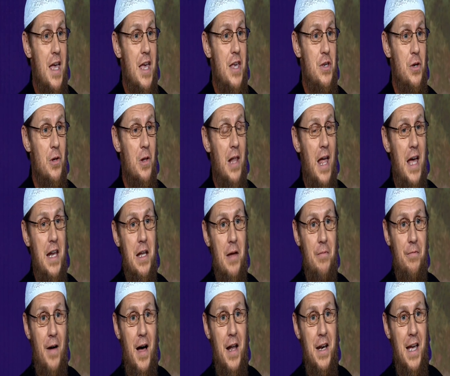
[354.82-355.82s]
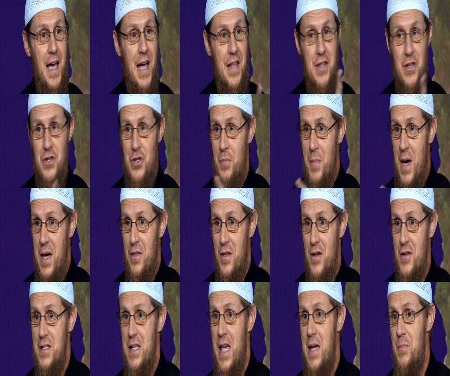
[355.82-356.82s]
you'll end up finding out that you make
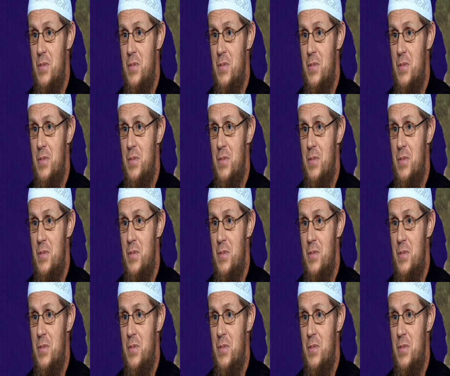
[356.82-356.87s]
those same